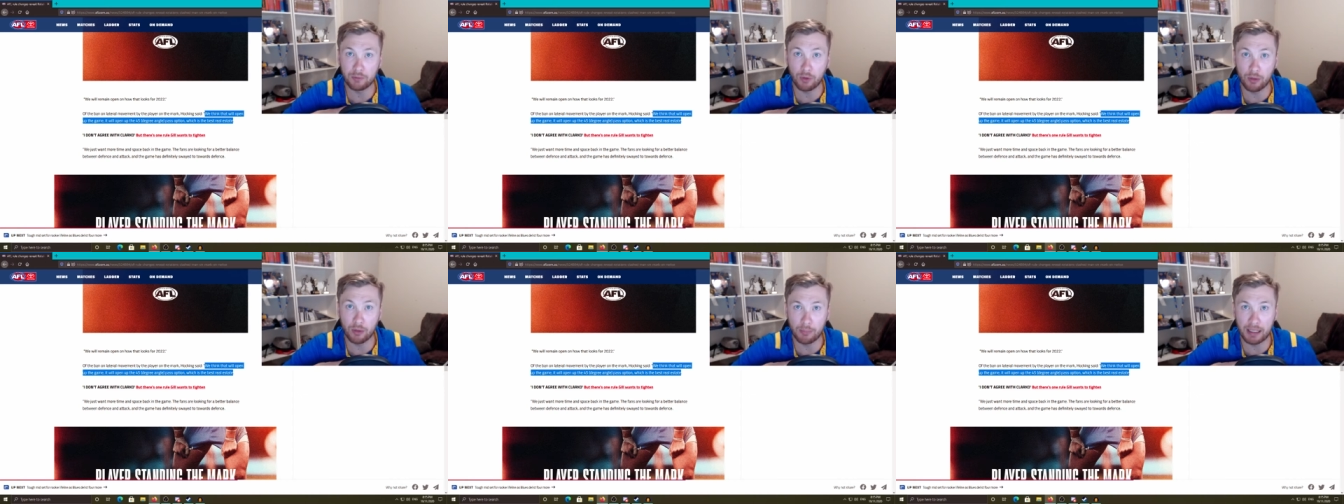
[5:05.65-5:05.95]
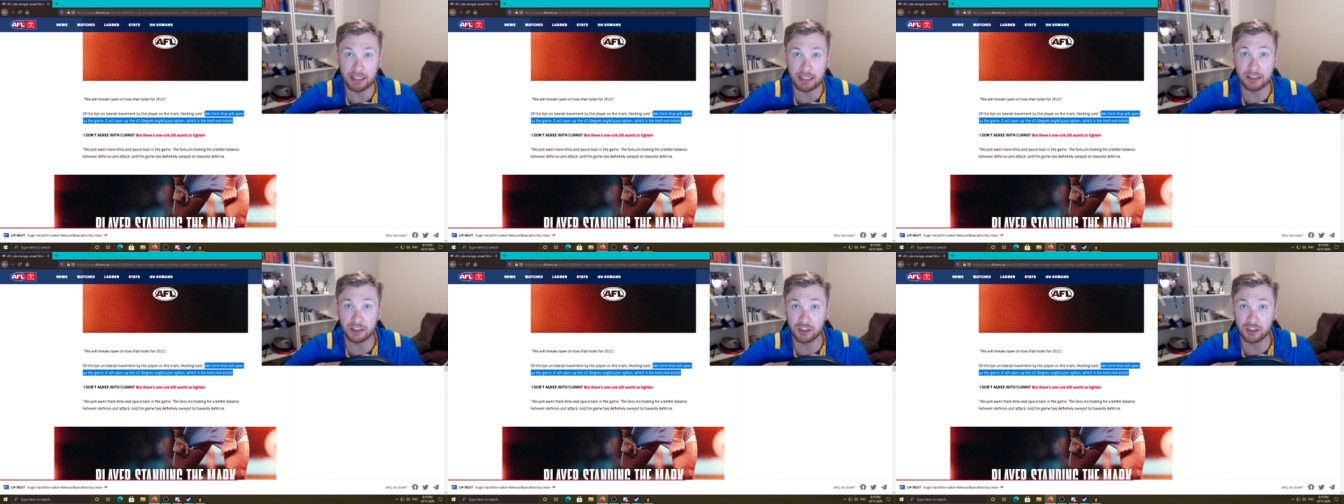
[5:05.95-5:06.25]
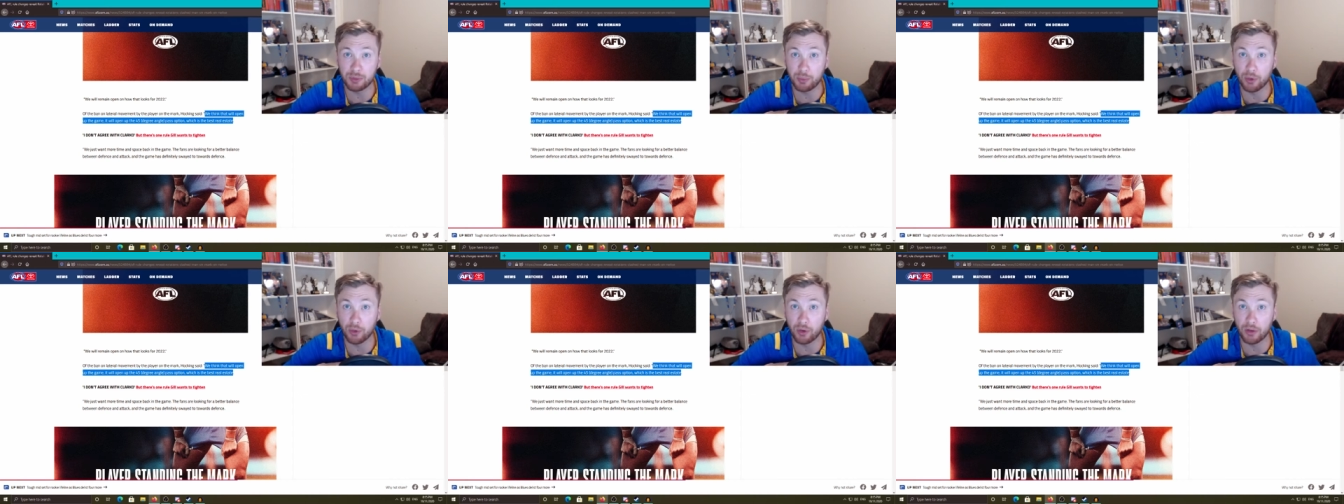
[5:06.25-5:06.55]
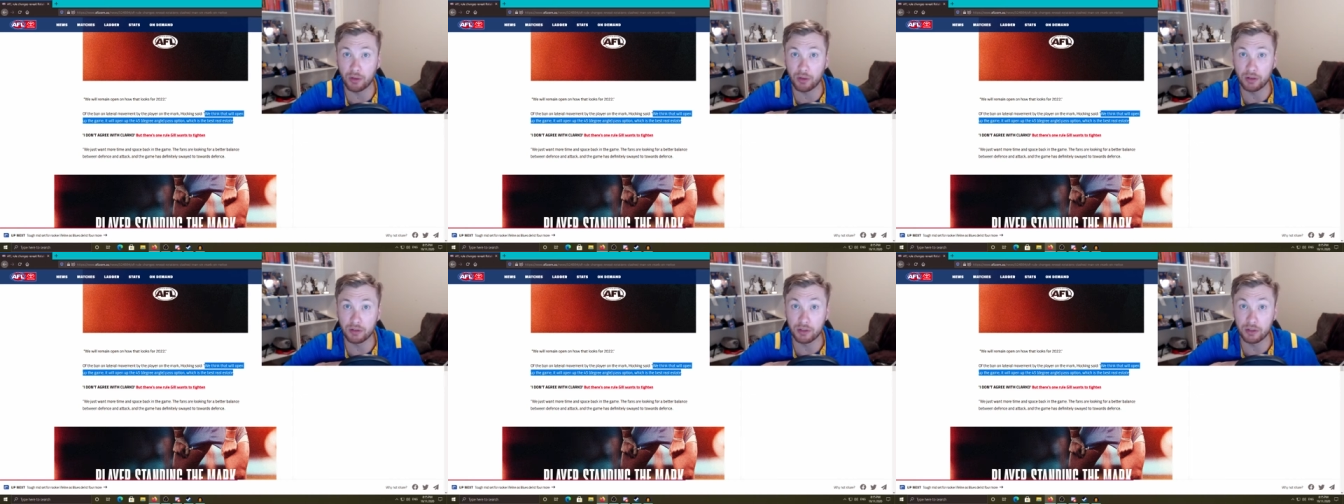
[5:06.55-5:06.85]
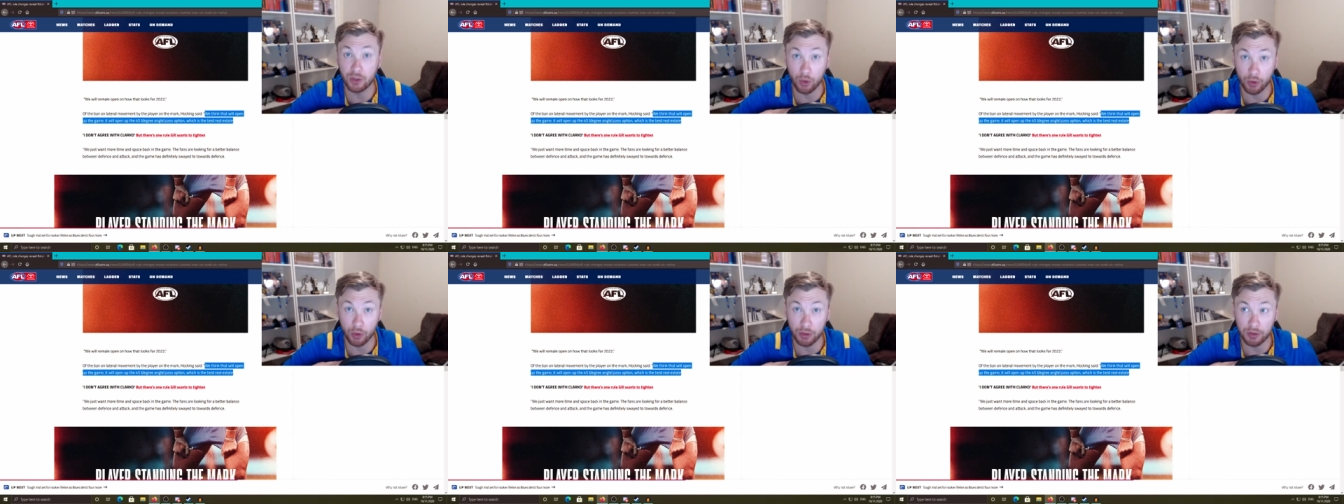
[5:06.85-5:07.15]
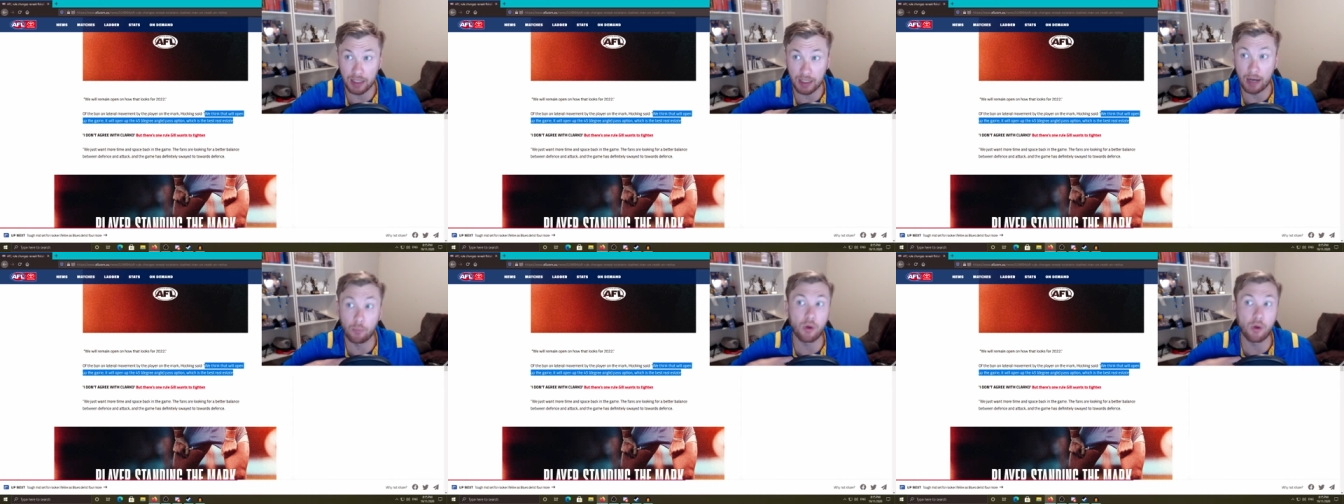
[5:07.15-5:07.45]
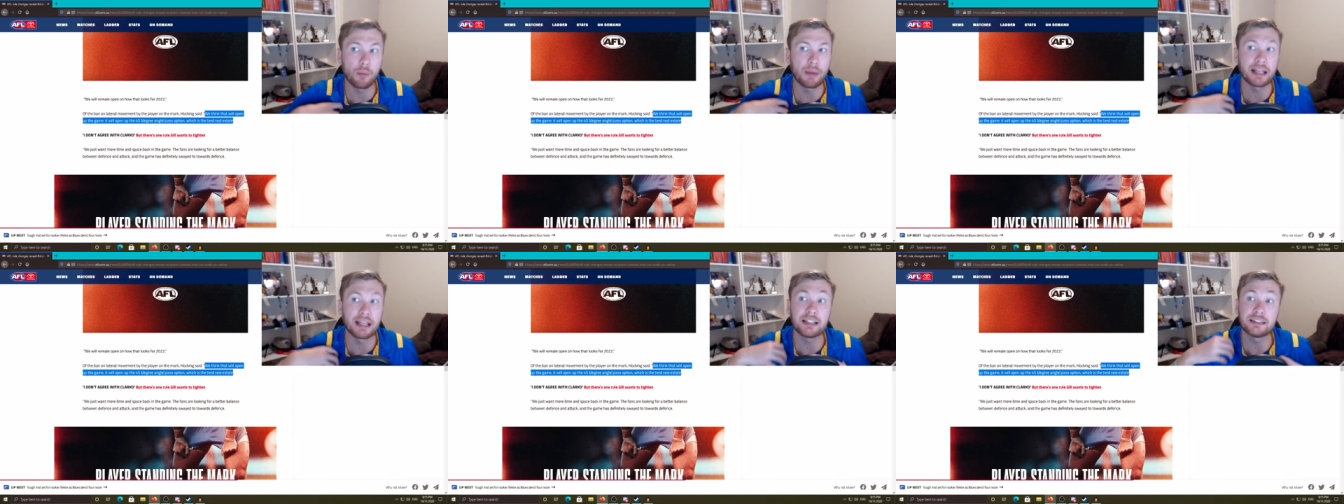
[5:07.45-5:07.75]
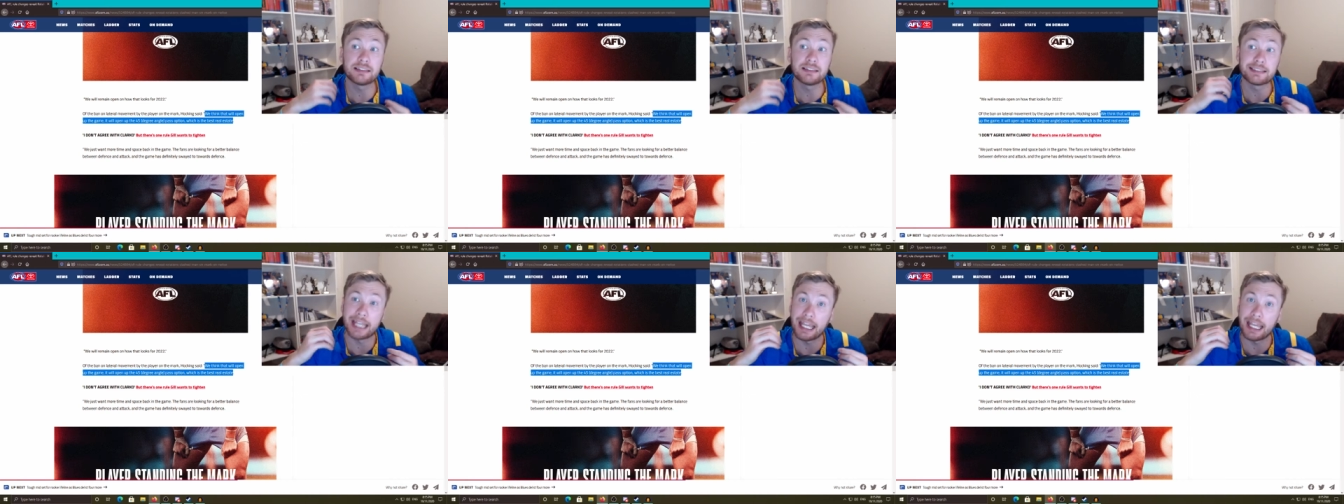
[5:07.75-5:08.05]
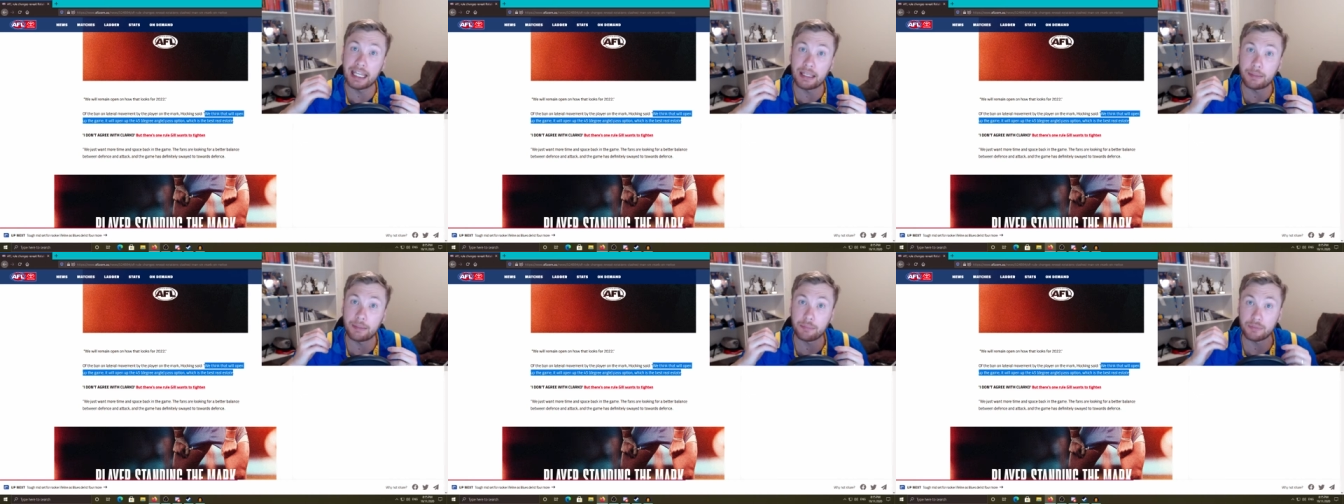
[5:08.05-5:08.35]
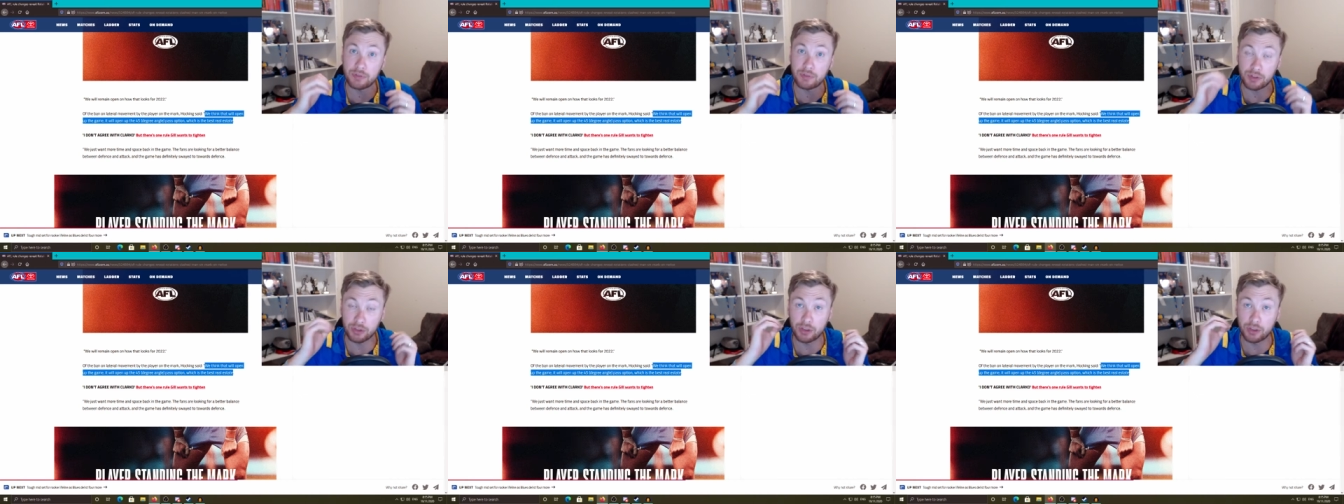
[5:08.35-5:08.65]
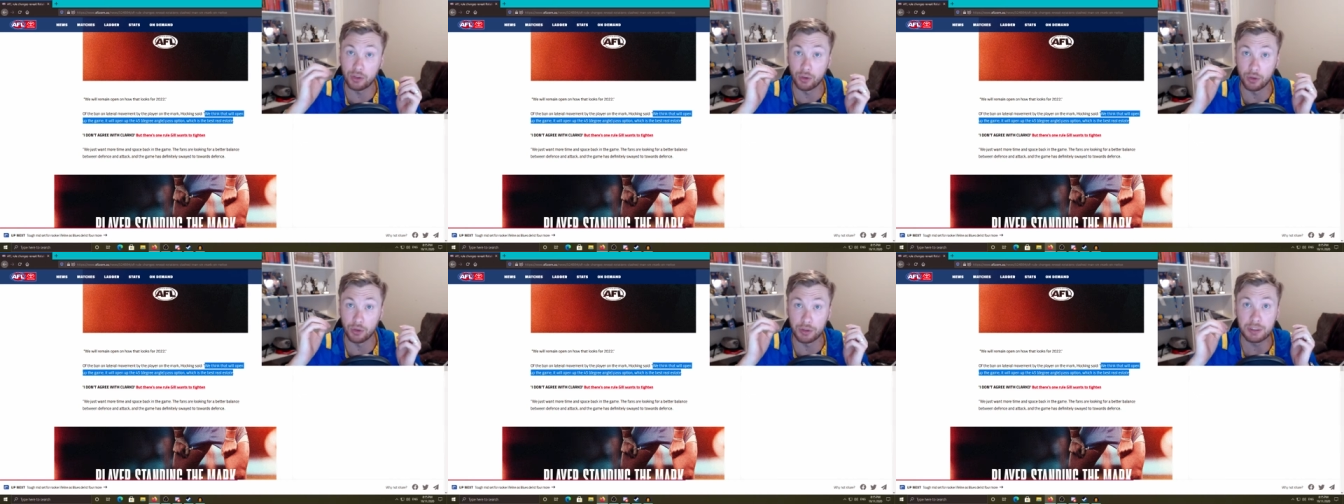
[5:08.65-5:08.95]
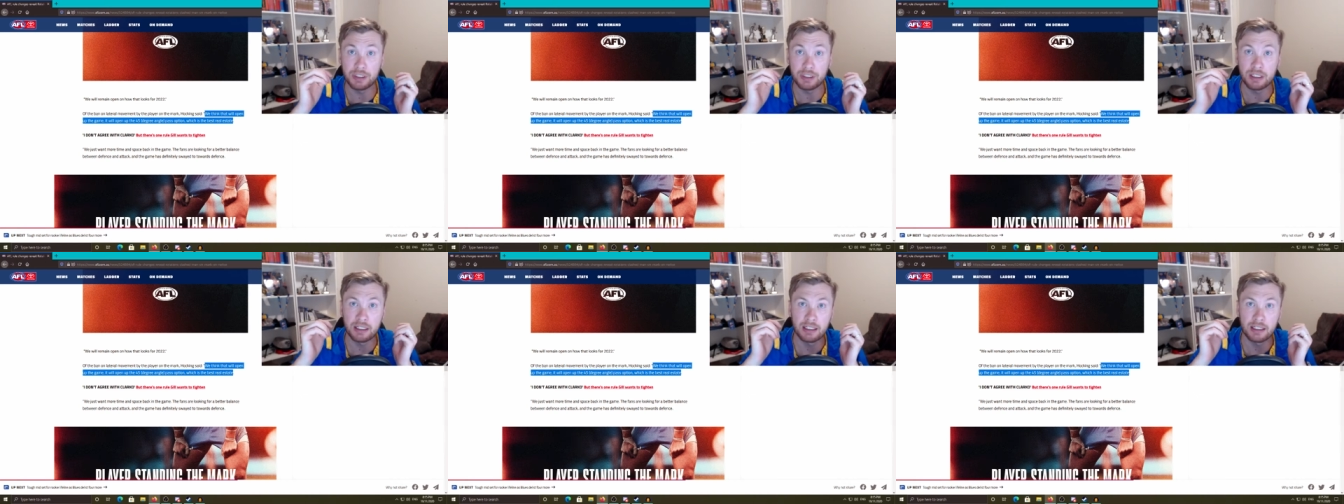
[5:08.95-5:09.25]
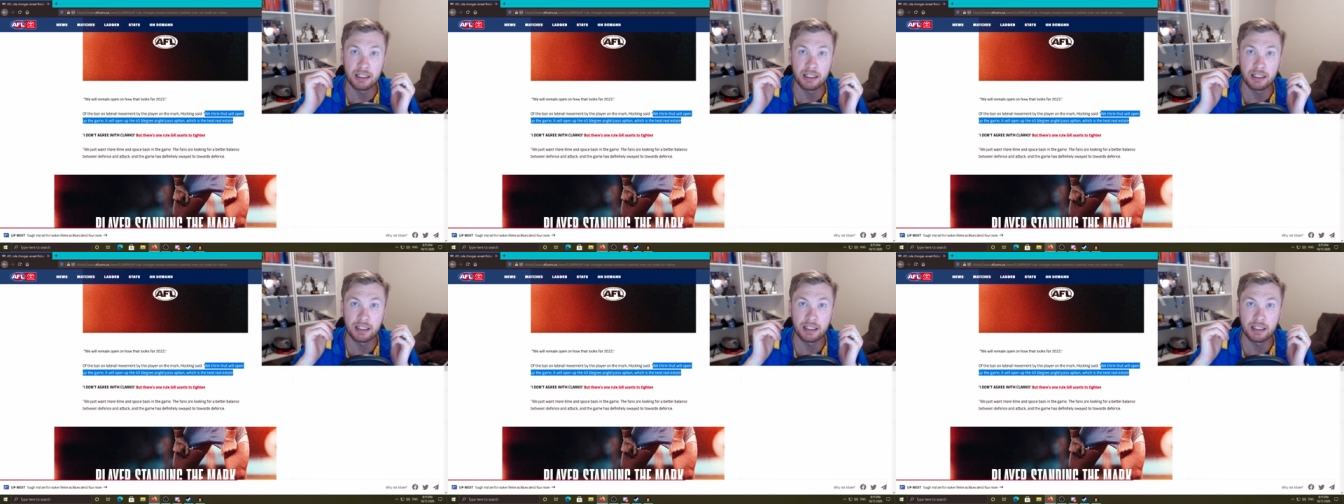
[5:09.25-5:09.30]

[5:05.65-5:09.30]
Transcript: what makes a sport good and what makes teams good